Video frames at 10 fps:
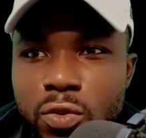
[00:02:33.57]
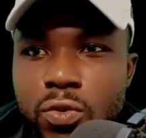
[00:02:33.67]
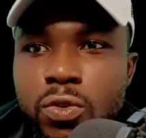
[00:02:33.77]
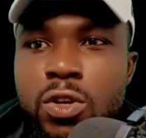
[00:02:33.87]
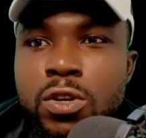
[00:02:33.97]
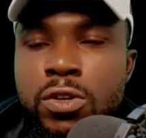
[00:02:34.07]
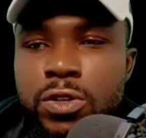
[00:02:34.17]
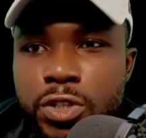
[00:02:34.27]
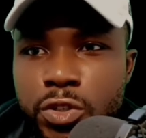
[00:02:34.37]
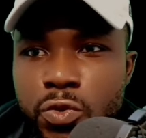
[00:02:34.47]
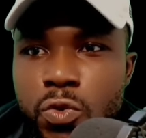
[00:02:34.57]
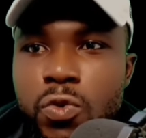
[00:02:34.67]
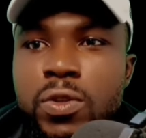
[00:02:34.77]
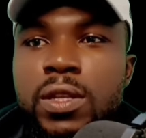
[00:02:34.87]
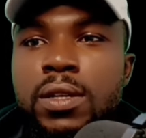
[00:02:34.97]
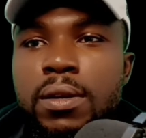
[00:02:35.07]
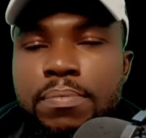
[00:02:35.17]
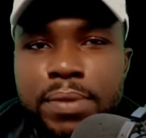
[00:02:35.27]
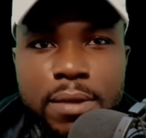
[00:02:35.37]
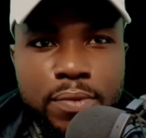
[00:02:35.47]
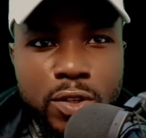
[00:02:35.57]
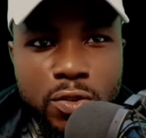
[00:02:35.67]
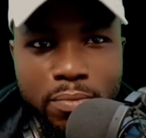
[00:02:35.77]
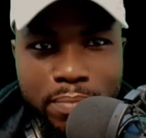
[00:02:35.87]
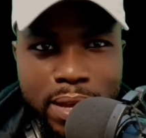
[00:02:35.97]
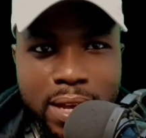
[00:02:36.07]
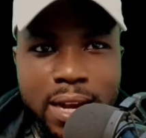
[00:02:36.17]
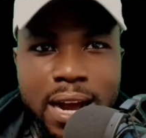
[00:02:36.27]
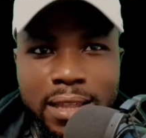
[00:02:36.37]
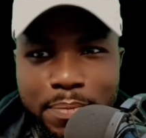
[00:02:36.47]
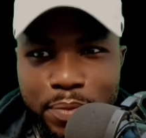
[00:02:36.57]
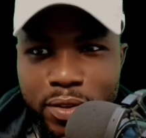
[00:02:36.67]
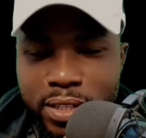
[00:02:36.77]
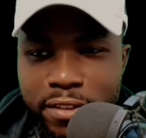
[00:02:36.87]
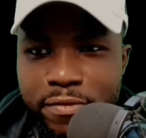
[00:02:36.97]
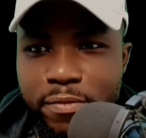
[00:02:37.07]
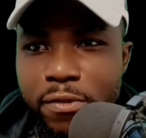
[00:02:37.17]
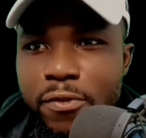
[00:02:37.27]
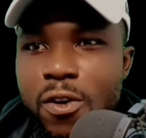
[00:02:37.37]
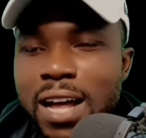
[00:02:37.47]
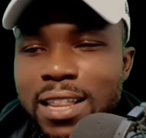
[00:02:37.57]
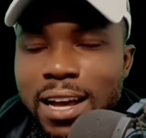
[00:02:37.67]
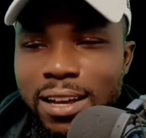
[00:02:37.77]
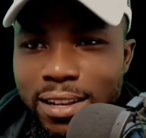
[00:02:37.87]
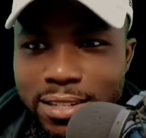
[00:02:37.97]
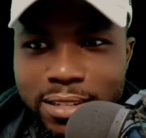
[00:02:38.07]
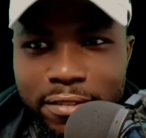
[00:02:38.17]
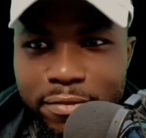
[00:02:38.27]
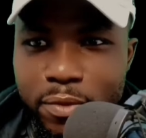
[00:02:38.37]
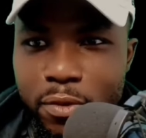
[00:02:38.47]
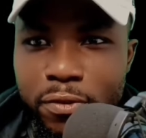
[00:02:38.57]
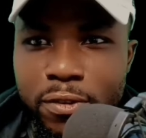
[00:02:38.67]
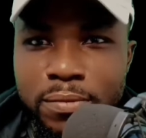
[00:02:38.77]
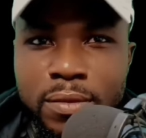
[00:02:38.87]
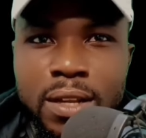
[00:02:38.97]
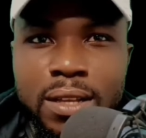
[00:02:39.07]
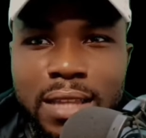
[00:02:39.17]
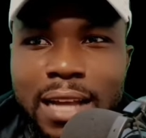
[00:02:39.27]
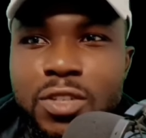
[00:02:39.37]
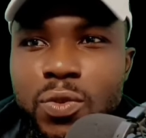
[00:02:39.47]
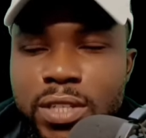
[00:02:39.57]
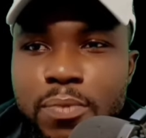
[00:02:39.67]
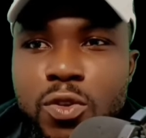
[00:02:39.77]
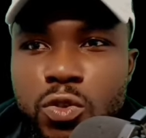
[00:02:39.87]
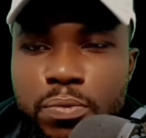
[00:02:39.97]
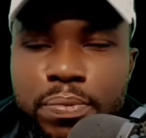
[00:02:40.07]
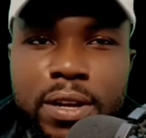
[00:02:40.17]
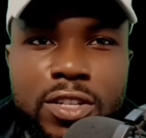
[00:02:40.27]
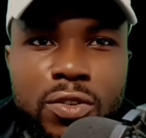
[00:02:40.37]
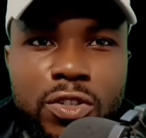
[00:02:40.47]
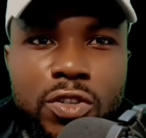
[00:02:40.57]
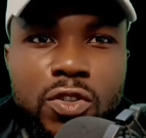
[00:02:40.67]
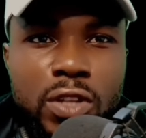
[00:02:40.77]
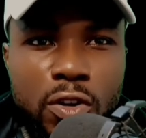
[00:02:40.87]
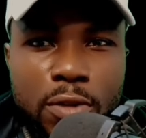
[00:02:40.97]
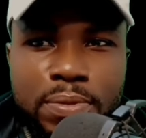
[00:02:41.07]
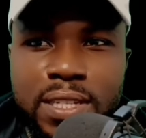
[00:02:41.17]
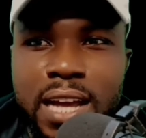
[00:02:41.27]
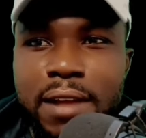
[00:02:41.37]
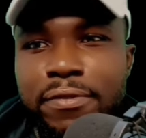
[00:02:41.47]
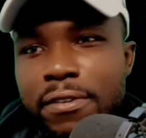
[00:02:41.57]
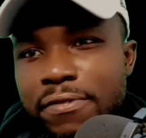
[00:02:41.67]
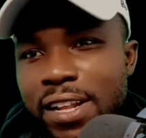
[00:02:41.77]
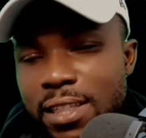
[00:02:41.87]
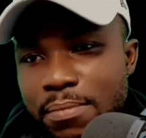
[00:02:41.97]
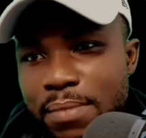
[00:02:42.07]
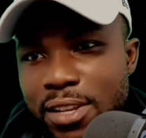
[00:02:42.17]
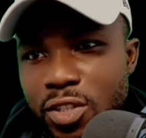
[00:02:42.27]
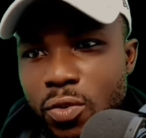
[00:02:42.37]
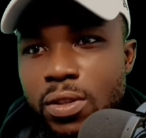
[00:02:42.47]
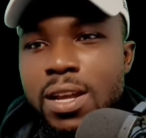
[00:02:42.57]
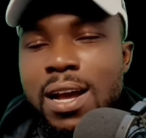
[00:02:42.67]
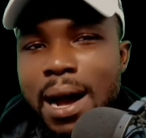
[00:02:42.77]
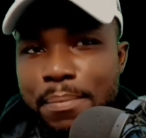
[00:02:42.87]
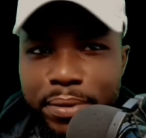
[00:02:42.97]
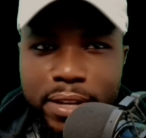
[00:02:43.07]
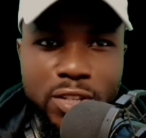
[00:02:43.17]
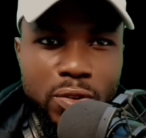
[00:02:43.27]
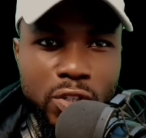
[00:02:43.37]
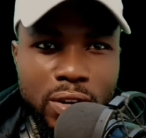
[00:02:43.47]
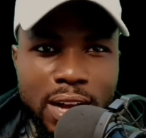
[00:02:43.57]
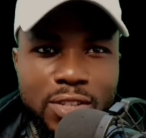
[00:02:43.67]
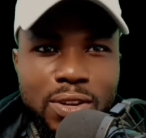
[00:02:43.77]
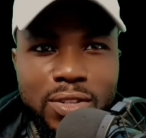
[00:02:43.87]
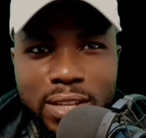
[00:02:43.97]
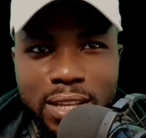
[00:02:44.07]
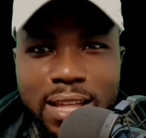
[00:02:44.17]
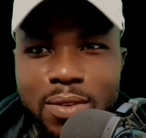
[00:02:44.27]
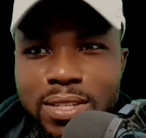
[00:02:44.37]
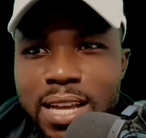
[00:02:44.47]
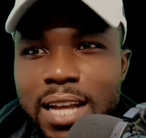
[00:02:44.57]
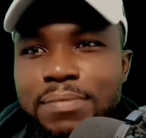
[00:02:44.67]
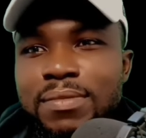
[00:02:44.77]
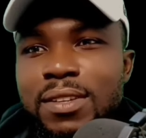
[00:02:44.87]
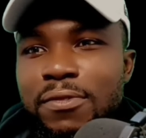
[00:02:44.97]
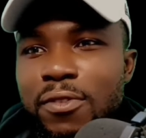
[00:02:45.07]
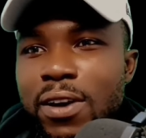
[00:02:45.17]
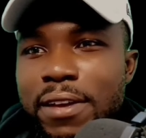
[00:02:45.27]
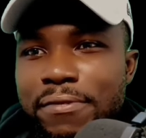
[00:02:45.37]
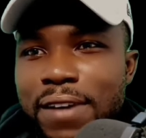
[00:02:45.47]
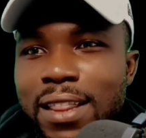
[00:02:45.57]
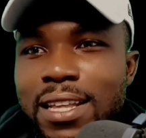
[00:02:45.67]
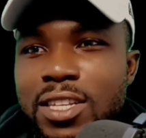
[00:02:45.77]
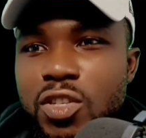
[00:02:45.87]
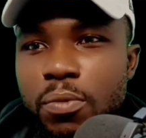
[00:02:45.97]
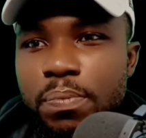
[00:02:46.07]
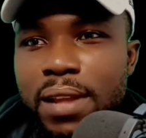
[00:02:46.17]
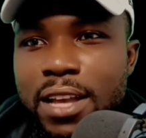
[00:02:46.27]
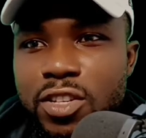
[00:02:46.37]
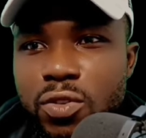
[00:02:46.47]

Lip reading: zone should be able to make an impulsive move or an aggressive move that was able to break structure to the upside for a valid demand zone, and break structure as well to the downside for a valid supply